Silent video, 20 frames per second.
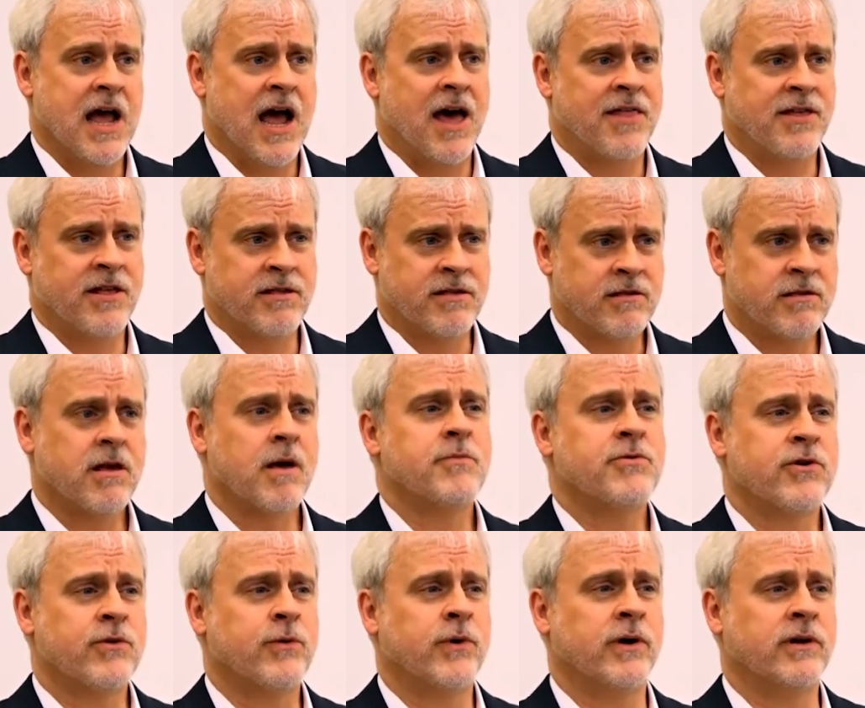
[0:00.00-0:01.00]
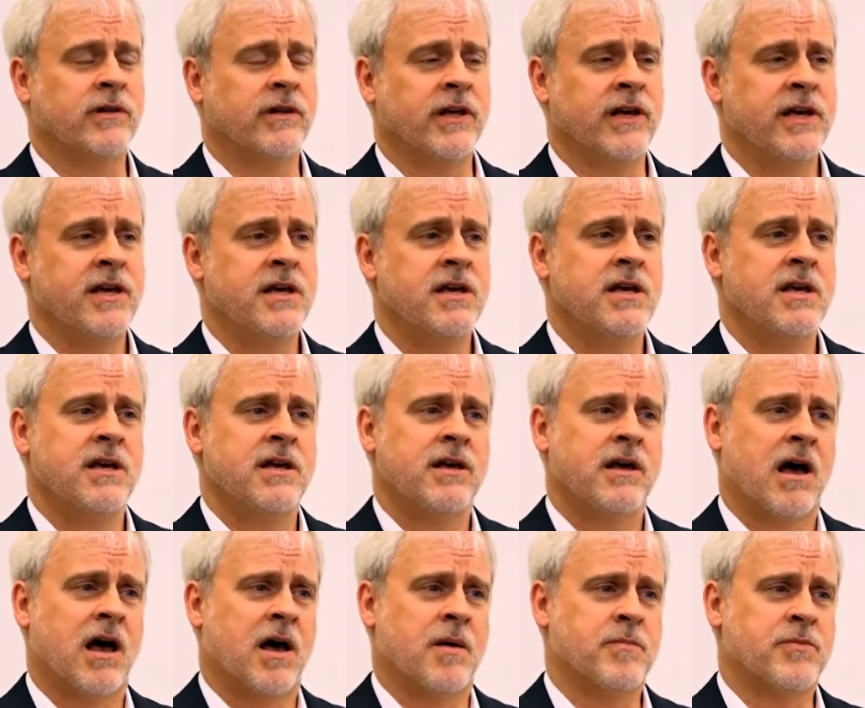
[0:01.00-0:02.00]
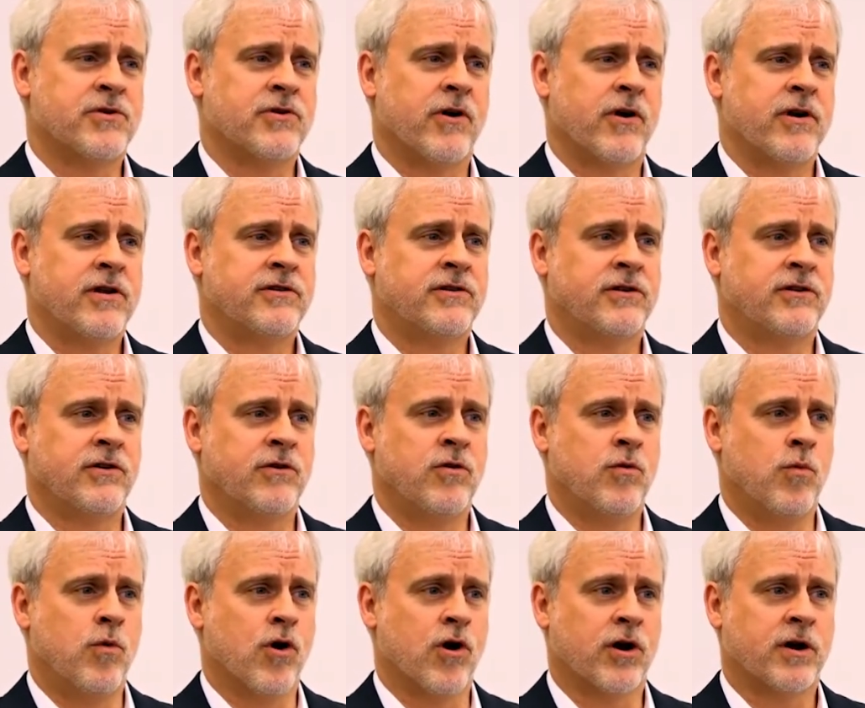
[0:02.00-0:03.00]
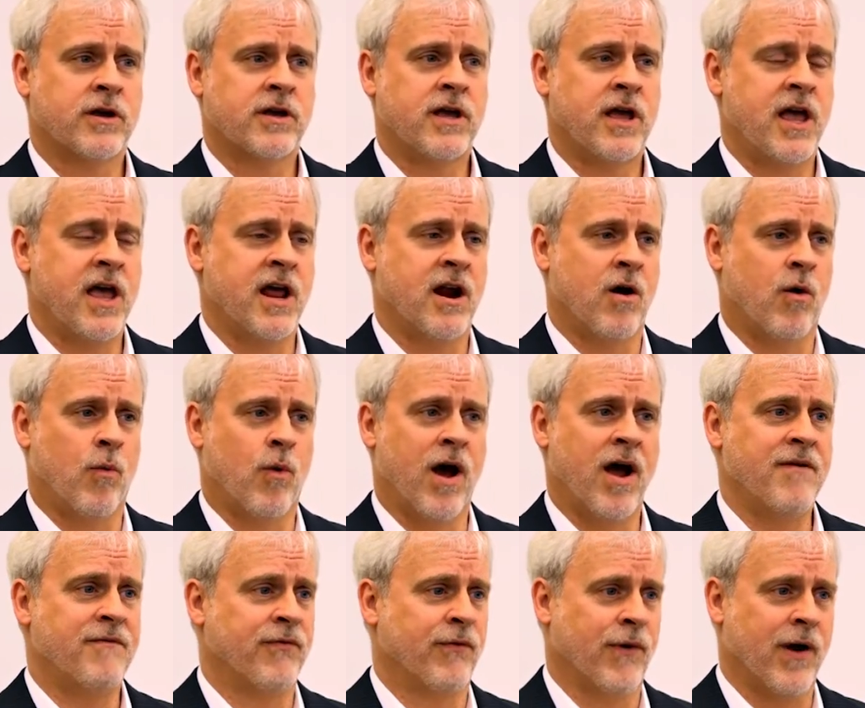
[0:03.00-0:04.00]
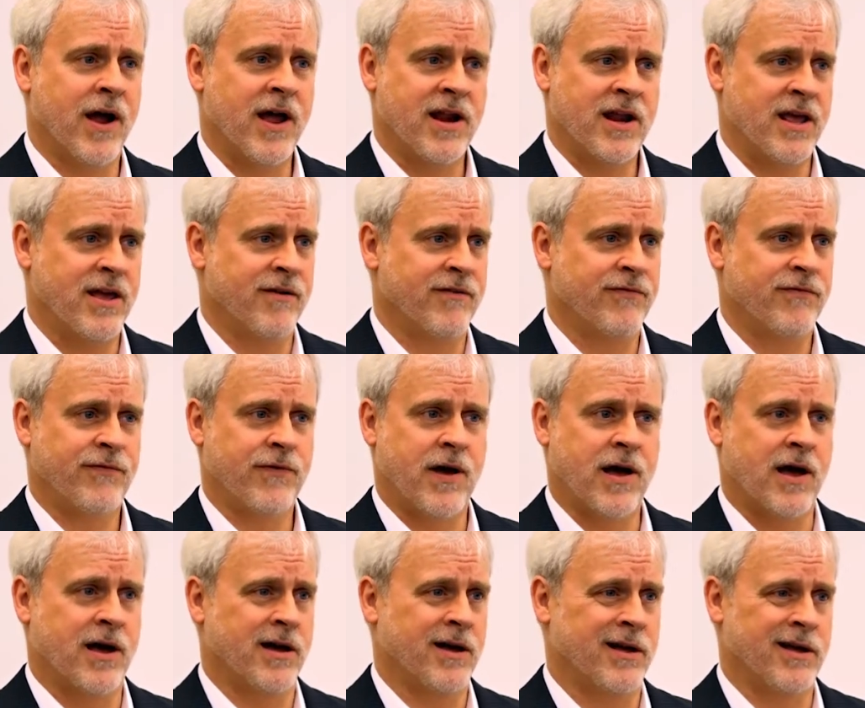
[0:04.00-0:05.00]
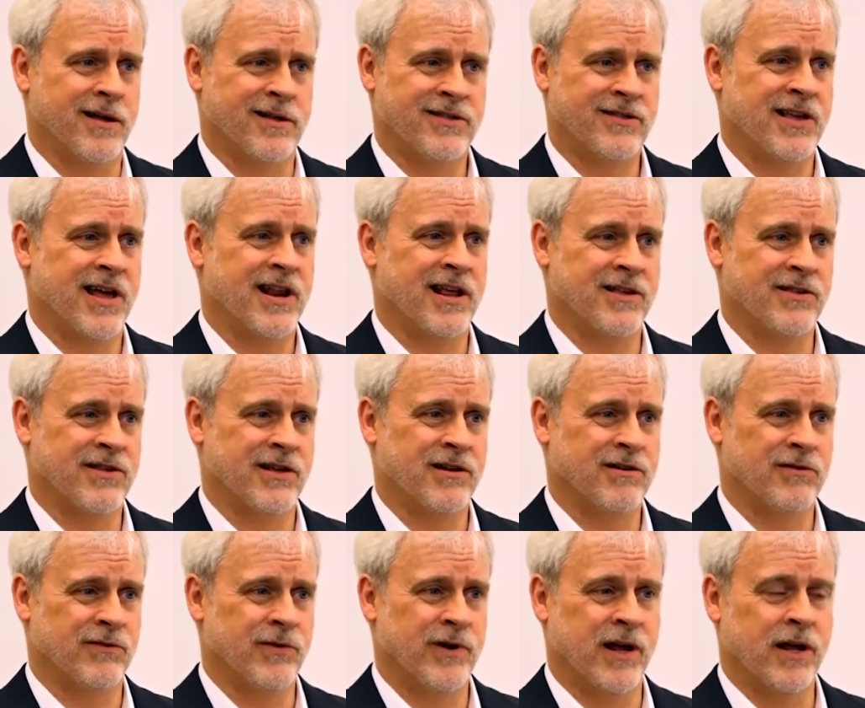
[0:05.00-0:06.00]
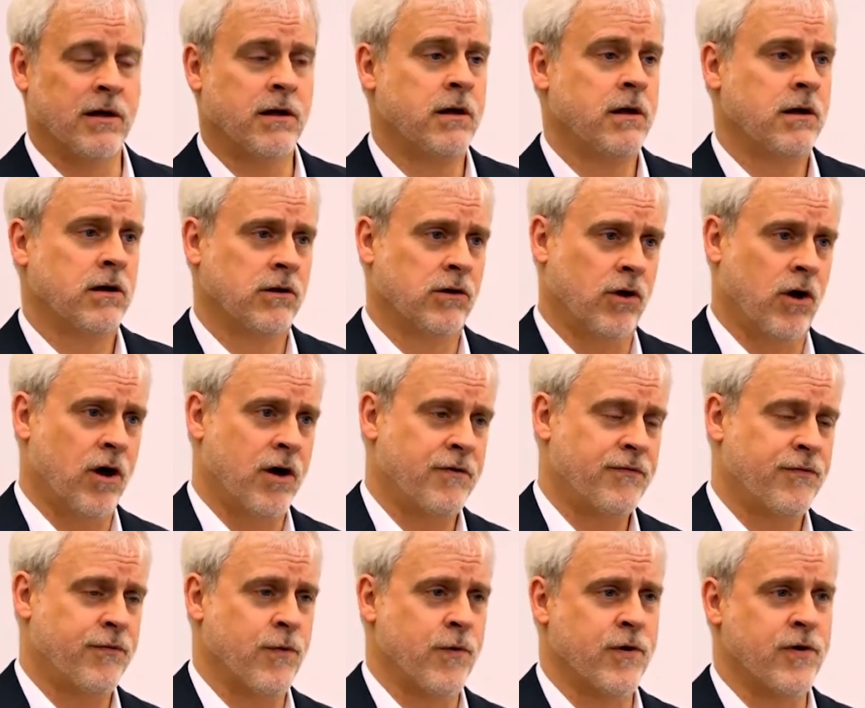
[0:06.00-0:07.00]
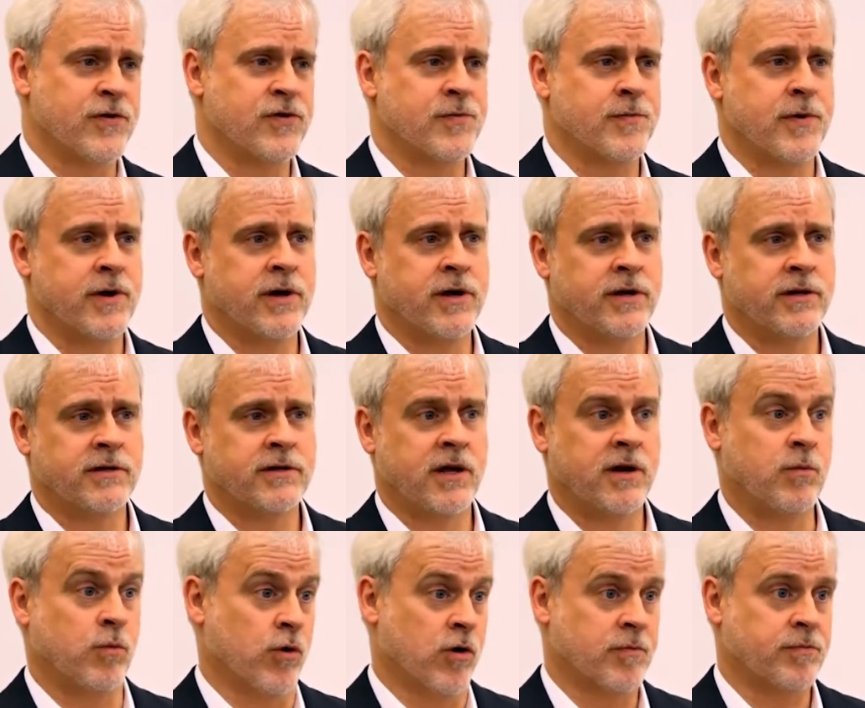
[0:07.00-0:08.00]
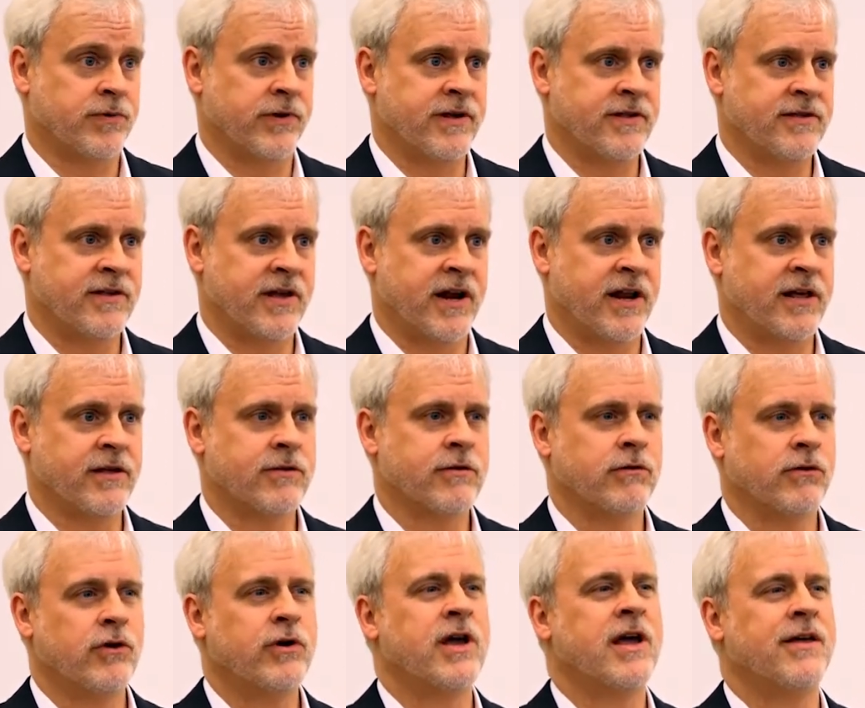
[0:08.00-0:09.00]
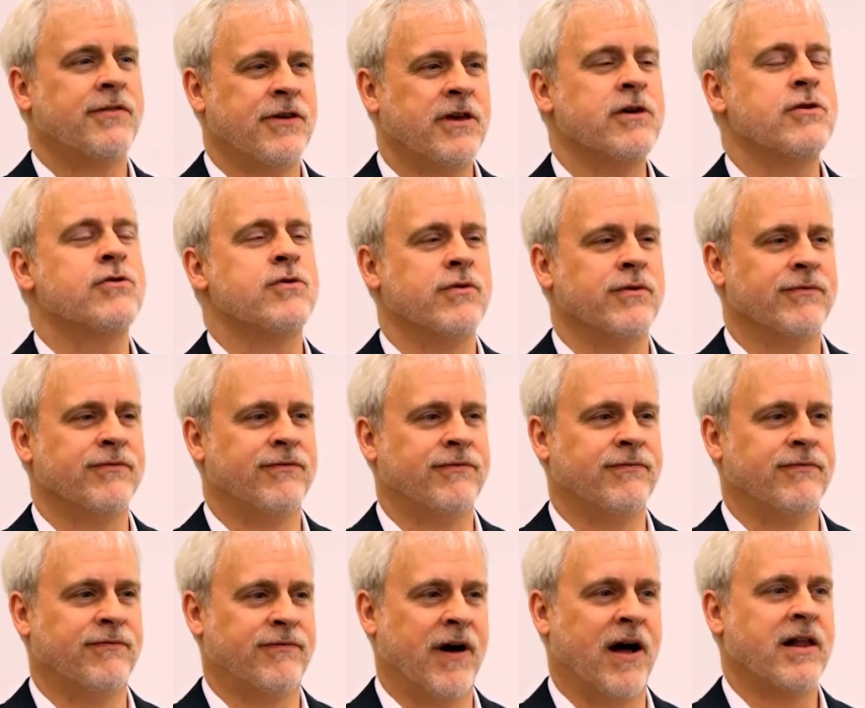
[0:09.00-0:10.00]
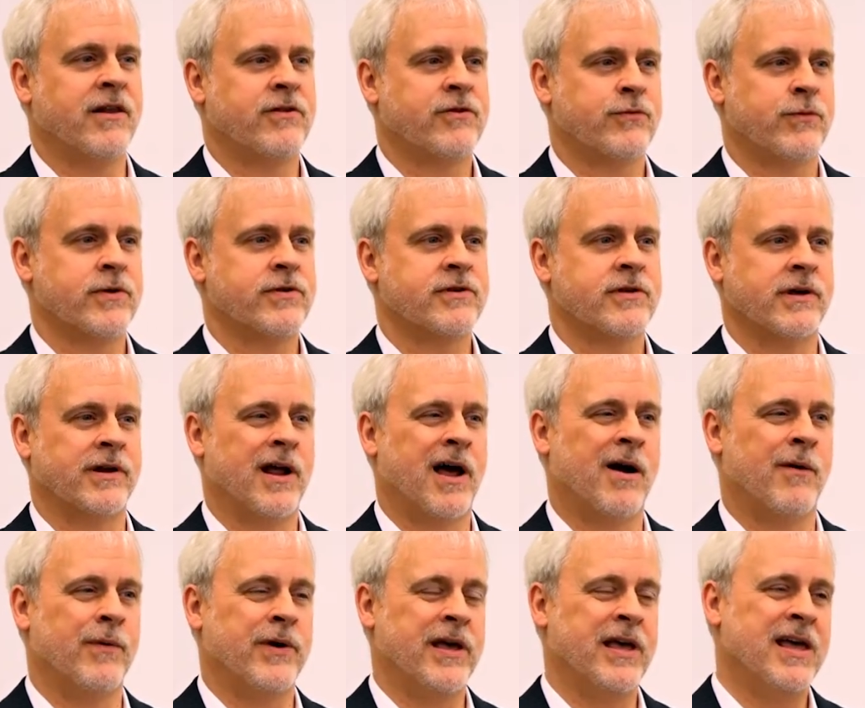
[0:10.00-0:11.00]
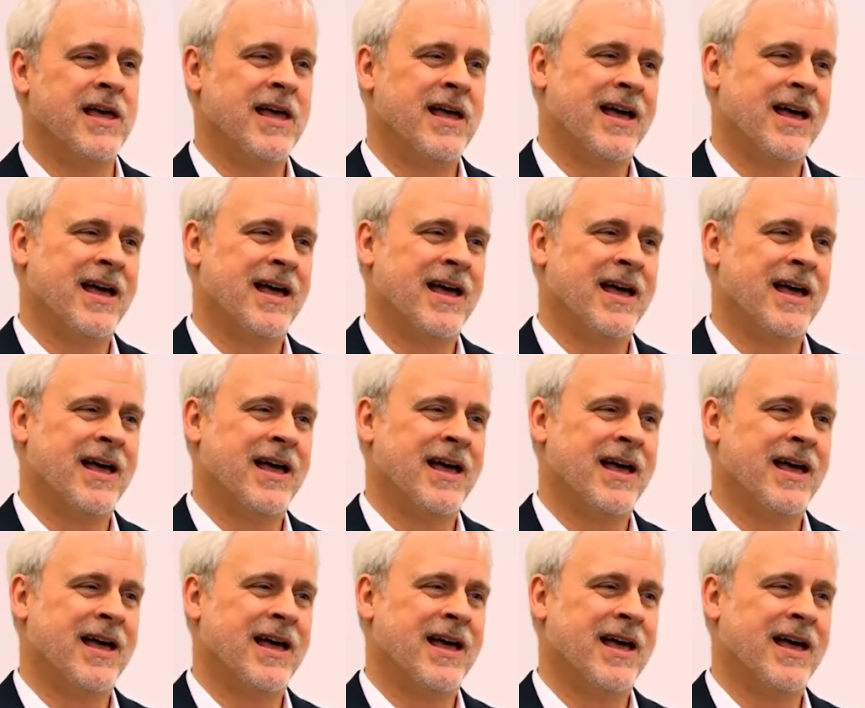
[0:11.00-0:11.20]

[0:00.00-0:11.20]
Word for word: And then subsequently um, started to do work in a wide variety of uh, settings, including law enforcement and workplace settings, looking at the issue of violence risk and how we